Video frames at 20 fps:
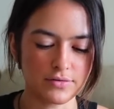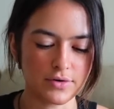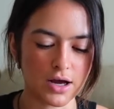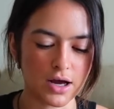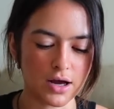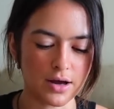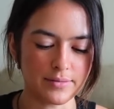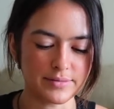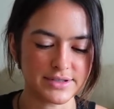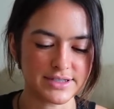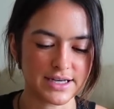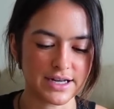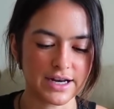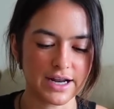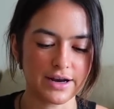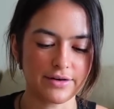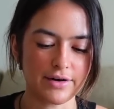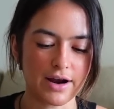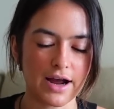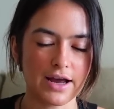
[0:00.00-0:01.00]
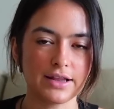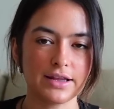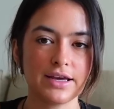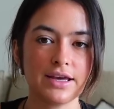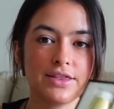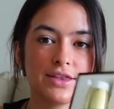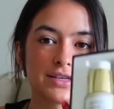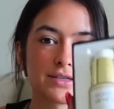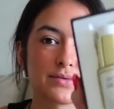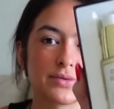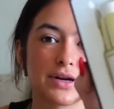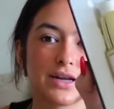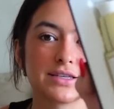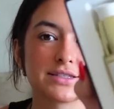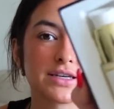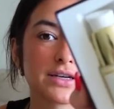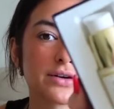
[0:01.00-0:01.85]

um, Sunday Riley. This one has